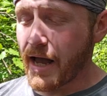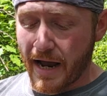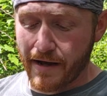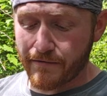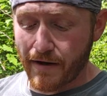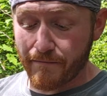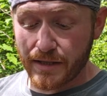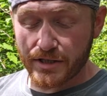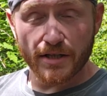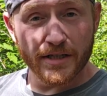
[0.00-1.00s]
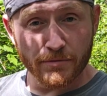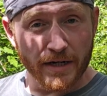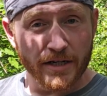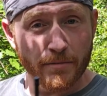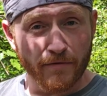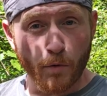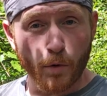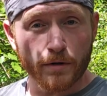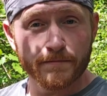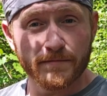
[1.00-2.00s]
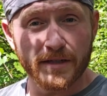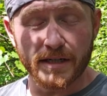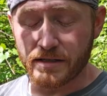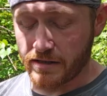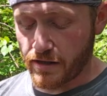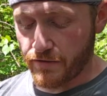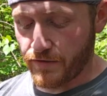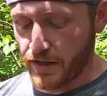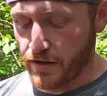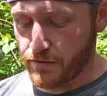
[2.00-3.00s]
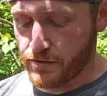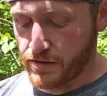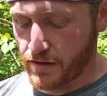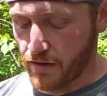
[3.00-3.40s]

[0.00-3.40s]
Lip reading: I've mentioned this radio before in other videos.